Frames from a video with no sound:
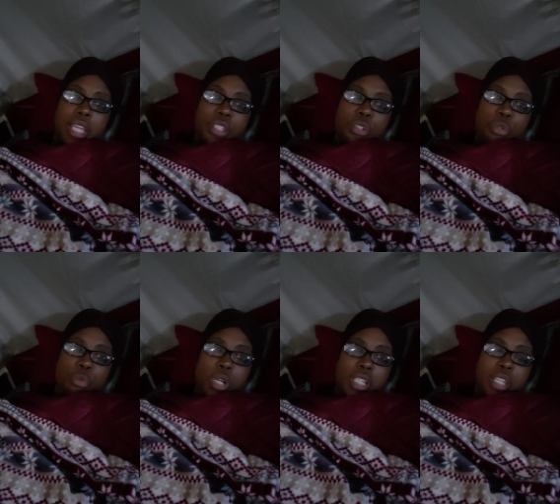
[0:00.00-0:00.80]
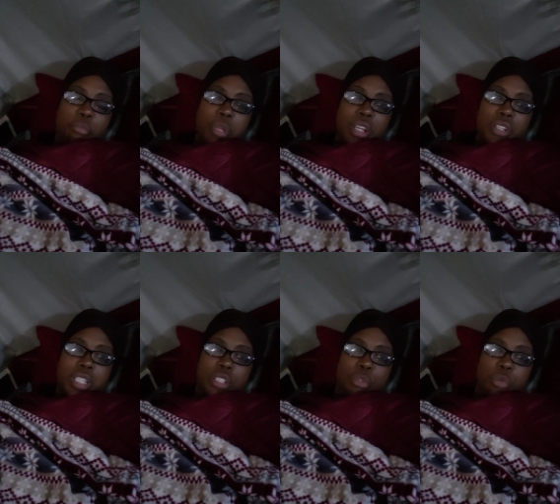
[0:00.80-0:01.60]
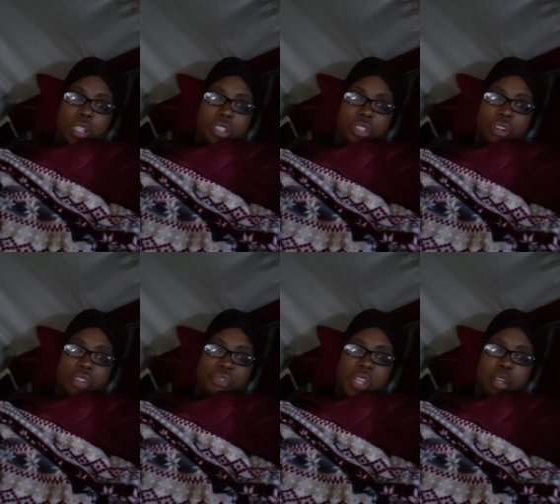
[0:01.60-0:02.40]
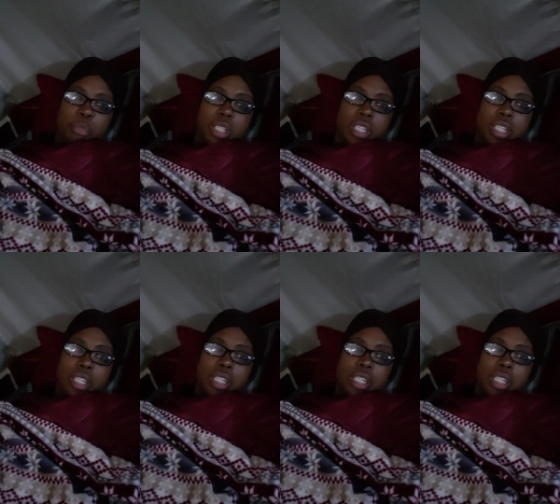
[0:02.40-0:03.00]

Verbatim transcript: and you want to get married and you want to start a family,